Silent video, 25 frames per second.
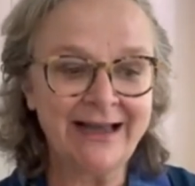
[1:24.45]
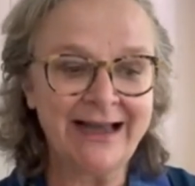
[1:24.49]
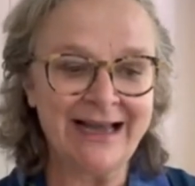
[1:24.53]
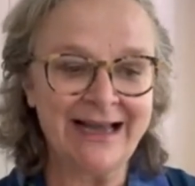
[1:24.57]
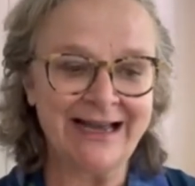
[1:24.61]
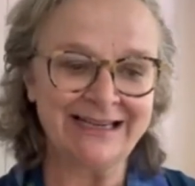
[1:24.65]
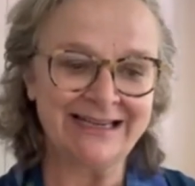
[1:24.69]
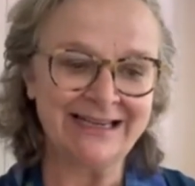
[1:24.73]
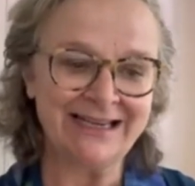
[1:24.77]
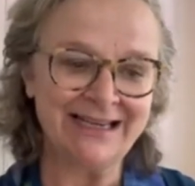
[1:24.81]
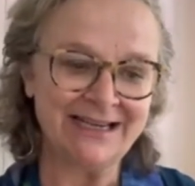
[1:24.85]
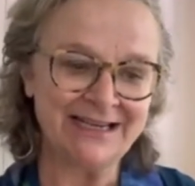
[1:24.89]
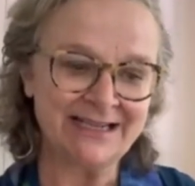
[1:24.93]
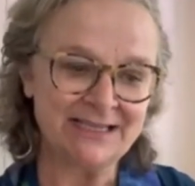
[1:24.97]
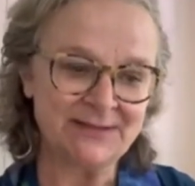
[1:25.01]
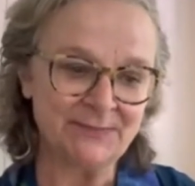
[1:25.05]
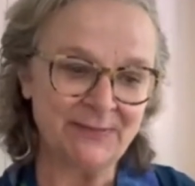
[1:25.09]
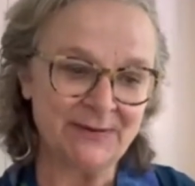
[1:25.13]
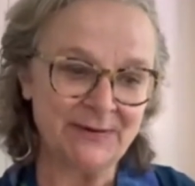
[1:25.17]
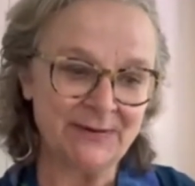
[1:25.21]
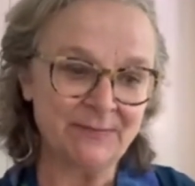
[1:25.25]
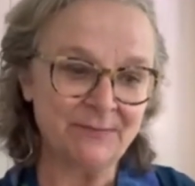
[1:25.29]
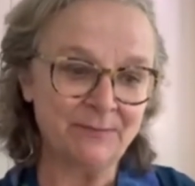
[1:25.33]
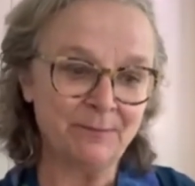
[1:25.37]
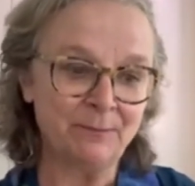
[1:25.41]
and he has
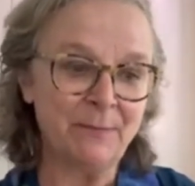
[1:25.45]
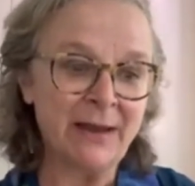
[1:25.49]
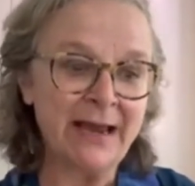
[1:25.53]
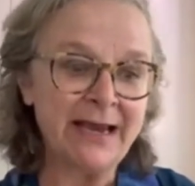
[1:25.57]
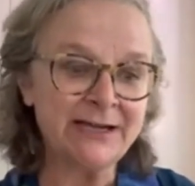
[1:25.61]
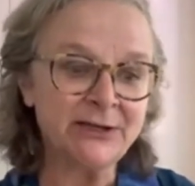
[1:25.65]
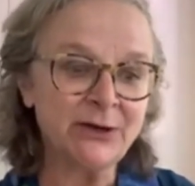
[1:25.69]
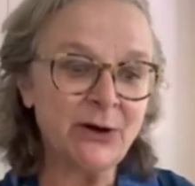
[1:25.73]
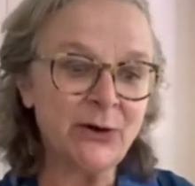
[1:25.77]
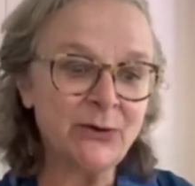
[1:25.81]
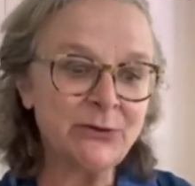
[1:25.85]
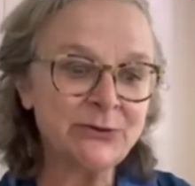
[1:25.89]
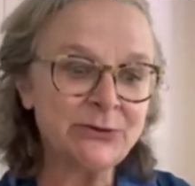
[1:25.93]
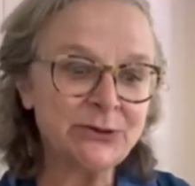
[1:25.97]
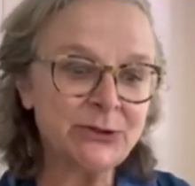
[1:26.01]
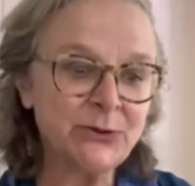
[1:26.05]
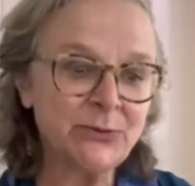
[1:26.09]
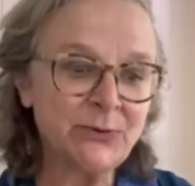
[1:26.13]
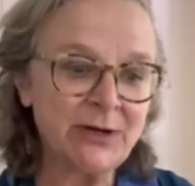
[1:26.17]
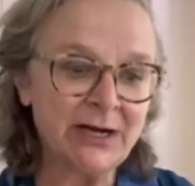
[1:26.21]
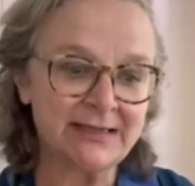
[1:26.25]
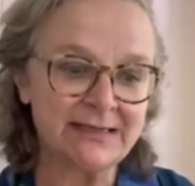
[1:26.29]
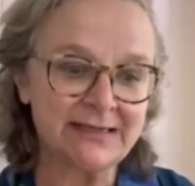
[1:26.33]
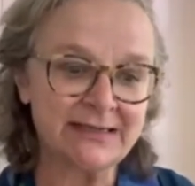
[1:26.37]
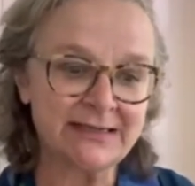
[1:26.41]
been made known
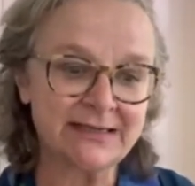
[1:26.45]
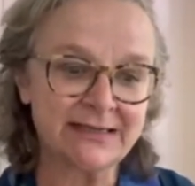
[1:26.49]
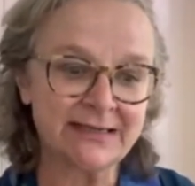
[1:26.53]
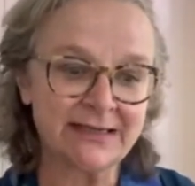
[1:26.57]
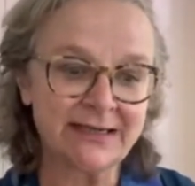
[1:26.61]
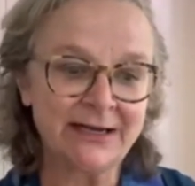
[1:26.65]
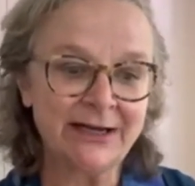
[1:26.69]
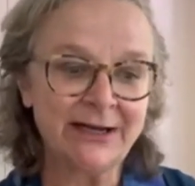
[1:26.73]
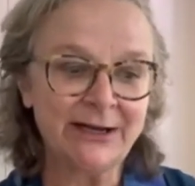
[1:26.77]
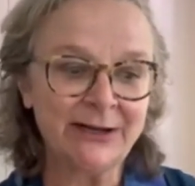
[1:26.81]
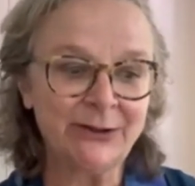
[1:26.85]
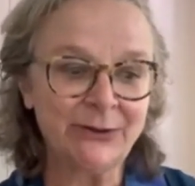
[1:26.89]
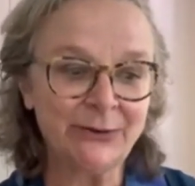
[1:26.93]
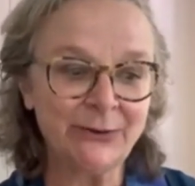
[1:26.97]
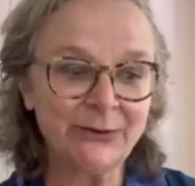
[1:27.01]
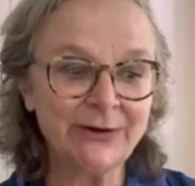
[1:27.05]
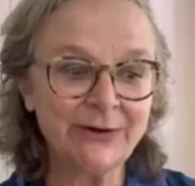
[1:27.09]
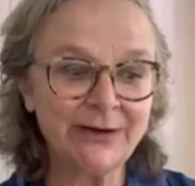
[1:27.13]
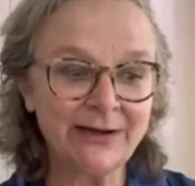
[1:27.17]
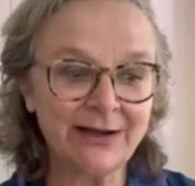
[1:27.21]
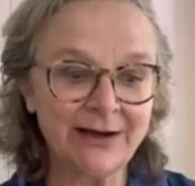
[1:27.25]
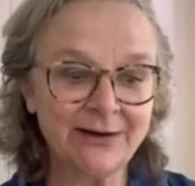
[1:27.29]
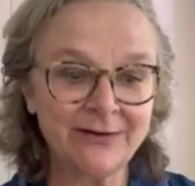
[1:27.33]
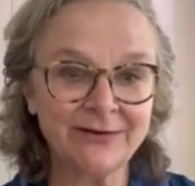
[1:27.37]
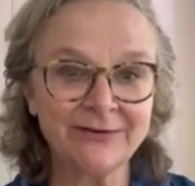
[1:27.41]
to us your
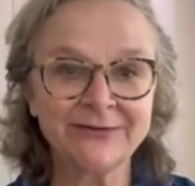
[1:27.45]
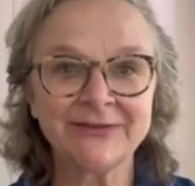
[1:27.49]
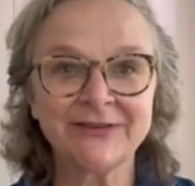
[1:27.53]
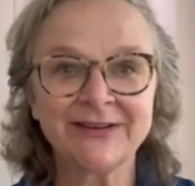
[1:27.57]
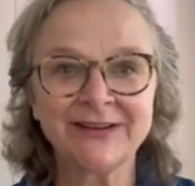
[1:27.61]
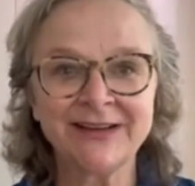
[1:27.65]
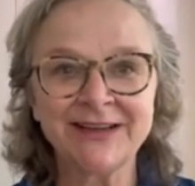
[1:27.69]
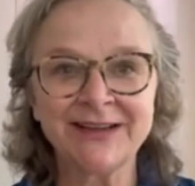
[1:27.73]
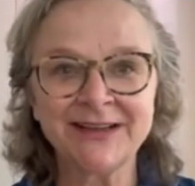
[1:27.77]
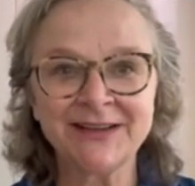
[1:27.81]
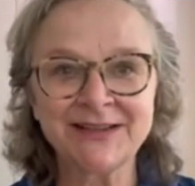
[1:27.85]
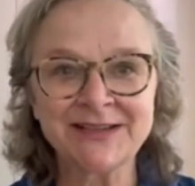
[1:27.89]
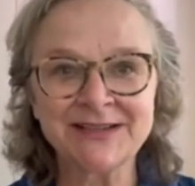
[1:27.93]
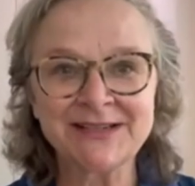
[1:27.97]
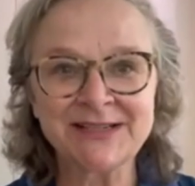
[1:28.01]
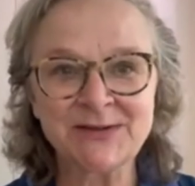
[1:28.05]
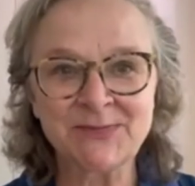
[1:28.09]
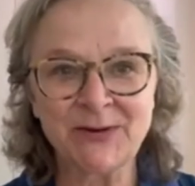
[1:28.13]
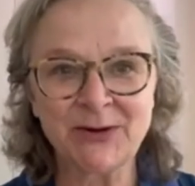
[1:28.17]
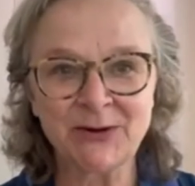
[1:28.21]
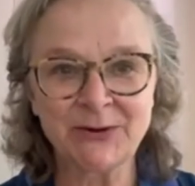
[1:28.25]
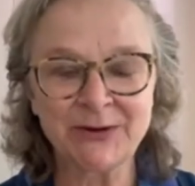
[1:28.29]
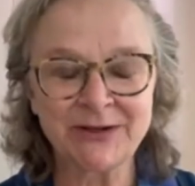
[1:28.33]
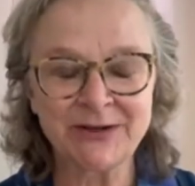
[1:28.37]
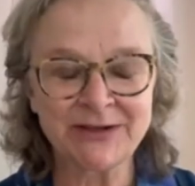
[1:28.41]
love in the
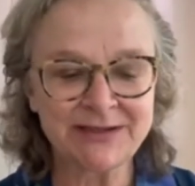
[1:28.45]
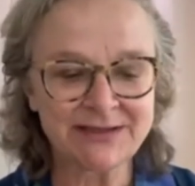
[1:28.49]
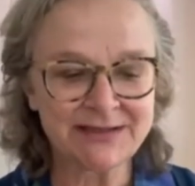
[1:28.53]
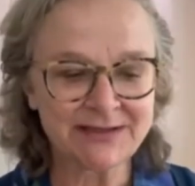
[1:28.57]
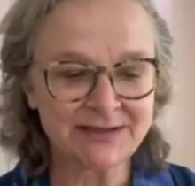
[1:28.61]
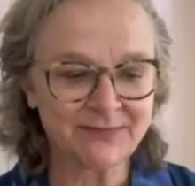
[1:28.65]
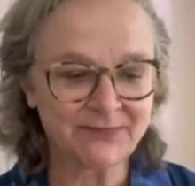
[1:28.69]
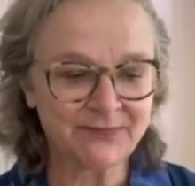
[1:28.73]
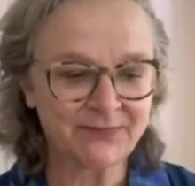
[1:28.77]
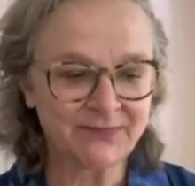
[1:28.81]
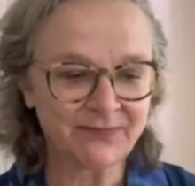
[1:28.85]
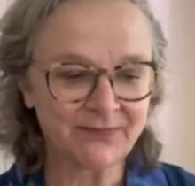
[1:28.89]
Spirit.